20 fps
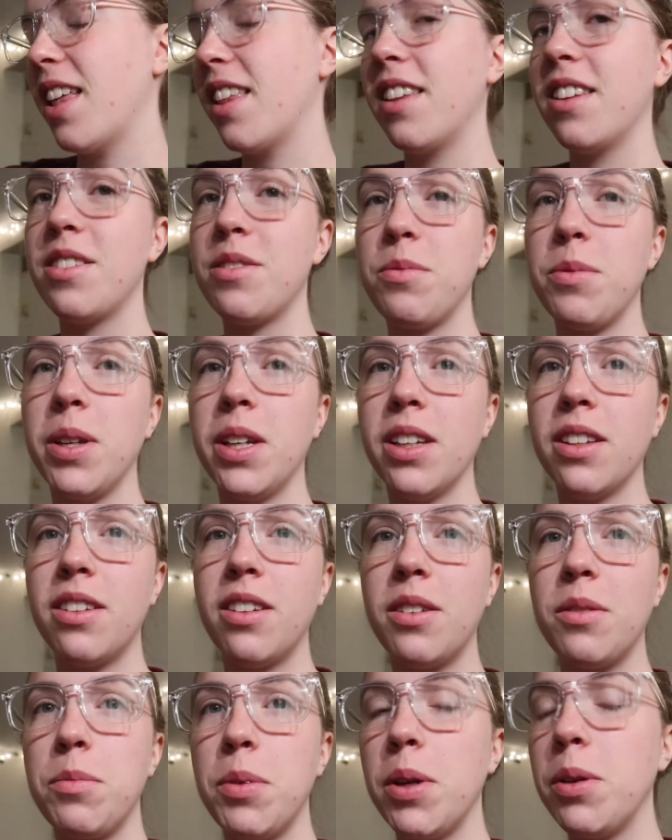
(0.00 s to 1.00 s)
This week is
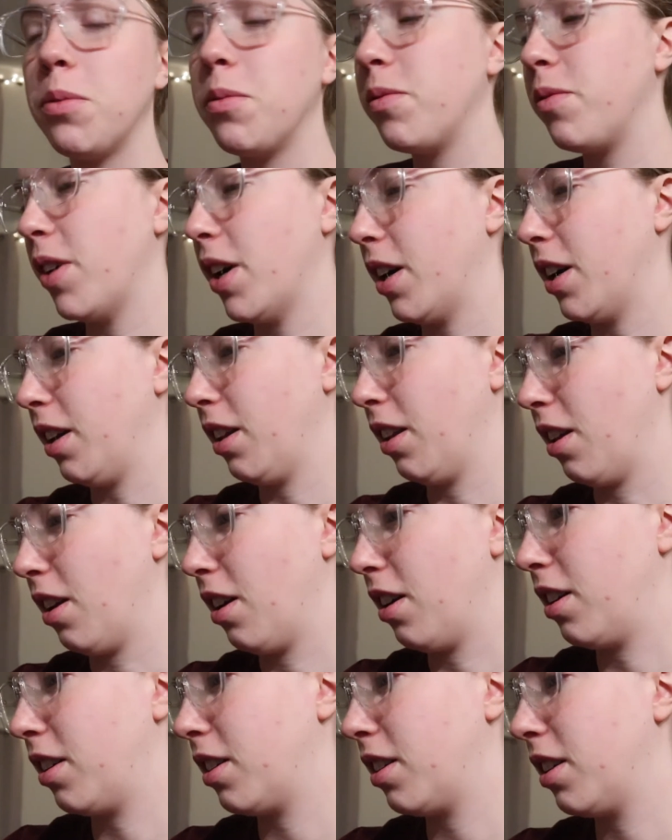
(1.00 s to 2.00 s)
going to be very
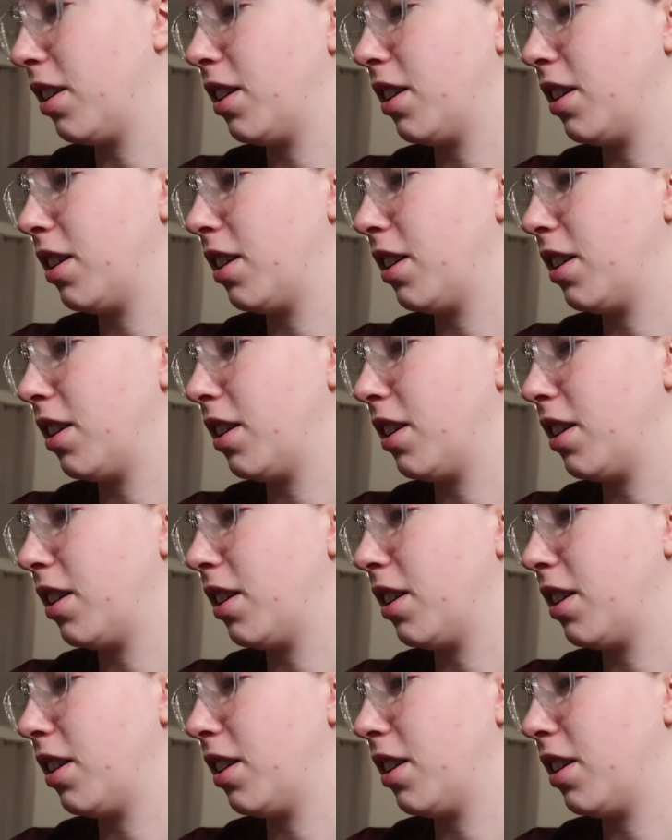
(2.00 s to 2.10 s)
long